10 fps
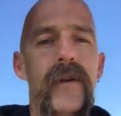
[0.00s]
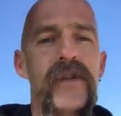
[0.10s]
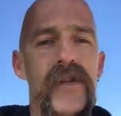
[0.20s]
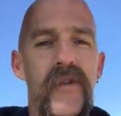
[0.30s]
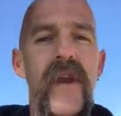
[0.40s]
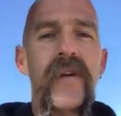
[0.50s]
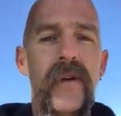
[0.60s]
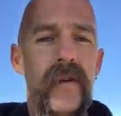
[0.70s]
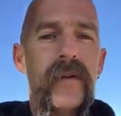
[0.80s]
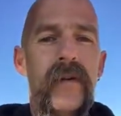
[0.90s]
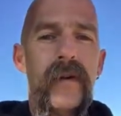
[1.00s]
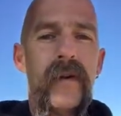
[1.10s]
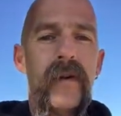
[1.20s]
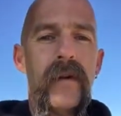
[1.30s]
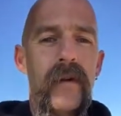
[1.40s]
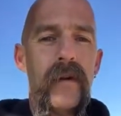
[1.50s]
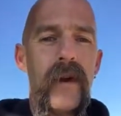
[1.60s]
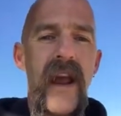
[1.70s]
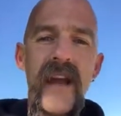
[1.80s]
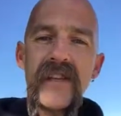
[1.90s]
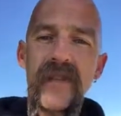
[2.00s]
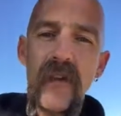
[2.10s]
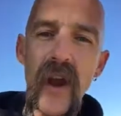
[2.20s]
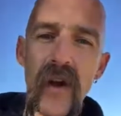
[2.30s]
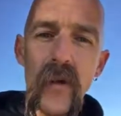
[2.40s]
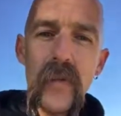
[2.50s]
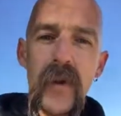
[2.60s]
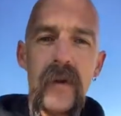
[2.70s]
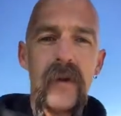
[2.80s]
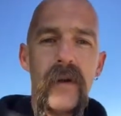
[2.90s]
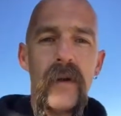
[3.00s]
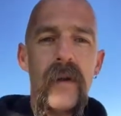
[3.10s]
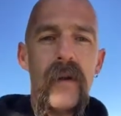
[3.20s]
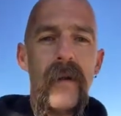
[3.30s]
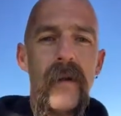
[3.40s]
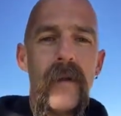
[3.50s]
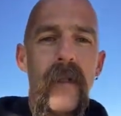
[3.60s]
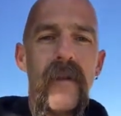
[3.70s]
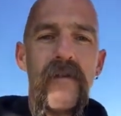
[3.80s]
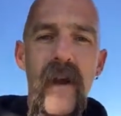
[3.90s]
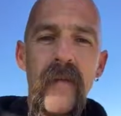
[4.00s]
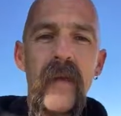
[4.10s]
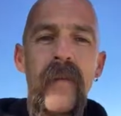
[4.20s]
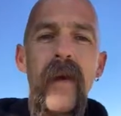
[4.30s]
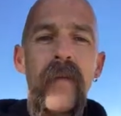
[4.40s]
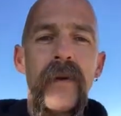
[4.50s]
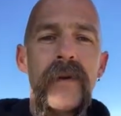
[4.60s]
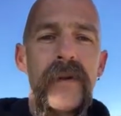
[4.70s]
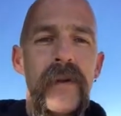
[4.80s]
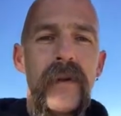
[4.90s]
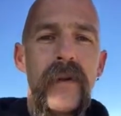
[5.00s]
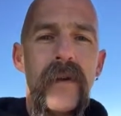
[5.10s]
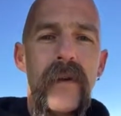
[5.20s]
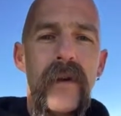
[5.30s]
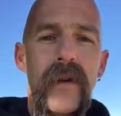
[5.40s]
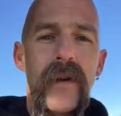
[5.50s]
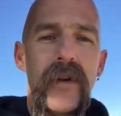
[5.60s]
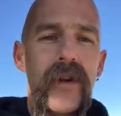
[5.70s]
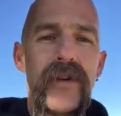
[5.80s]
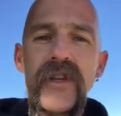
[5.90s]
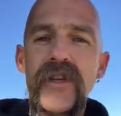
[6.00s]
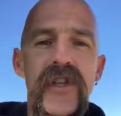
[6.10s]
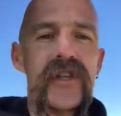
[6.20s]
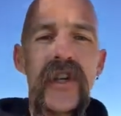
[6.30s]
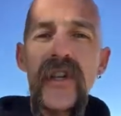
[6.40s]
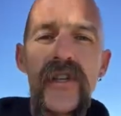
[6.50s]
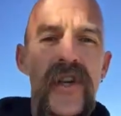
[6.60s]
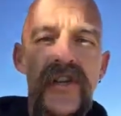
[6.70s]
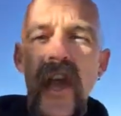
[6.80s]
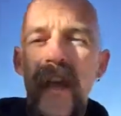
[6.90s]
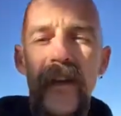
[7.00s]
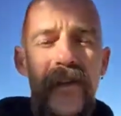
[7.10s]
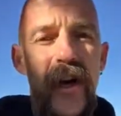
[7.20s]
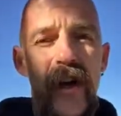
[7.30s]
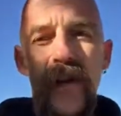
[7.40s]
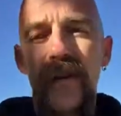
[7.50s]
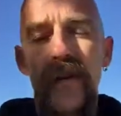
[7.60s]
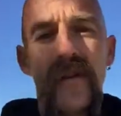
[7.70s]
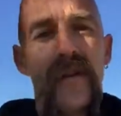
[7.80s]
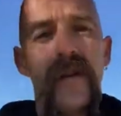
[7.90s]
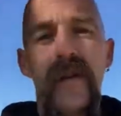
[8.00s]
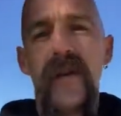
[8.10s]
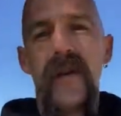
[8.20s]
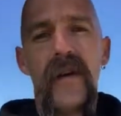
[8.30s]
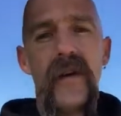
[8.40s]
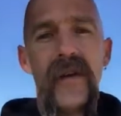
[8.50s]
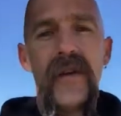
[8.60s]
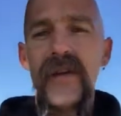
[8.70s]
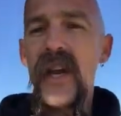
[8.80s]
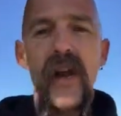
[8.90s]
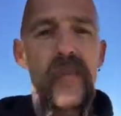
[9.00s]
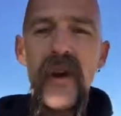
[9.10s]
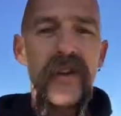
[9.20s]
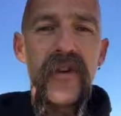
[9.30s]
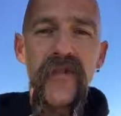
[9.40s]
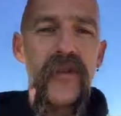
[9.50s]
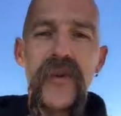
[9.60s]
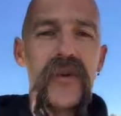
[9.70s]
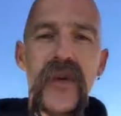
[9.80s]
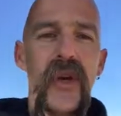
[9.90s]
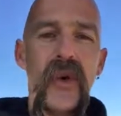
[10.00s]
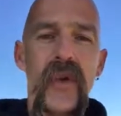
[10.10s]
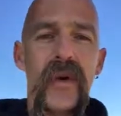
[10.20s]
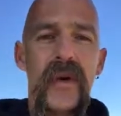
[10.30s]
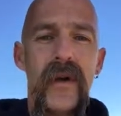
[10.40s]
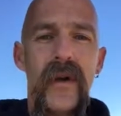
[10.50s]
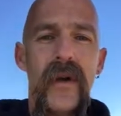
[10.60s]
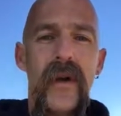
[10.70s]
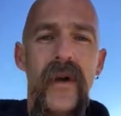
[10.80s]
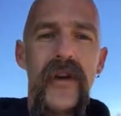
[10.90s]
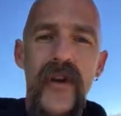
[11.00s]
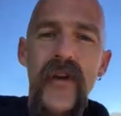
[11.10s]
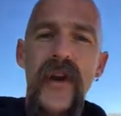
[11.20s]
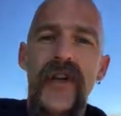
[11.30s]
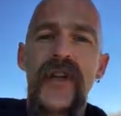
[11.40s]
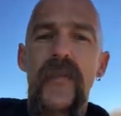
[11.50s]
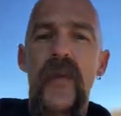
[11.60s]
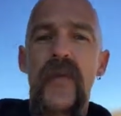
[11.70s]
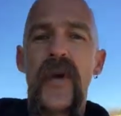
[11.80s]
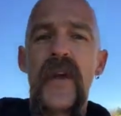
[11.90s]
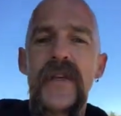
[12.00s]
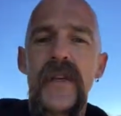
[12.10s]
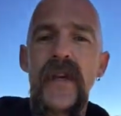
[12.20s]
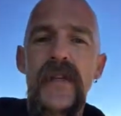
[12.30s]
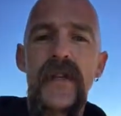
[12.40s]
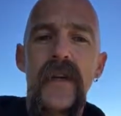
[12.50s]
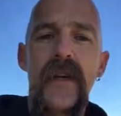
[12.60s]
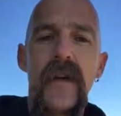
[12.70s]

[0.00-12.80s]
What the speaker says: Surrender. Ask for help. Family members. You're just as sick as us addicts are. There's help out there for you too. You need a chipping process.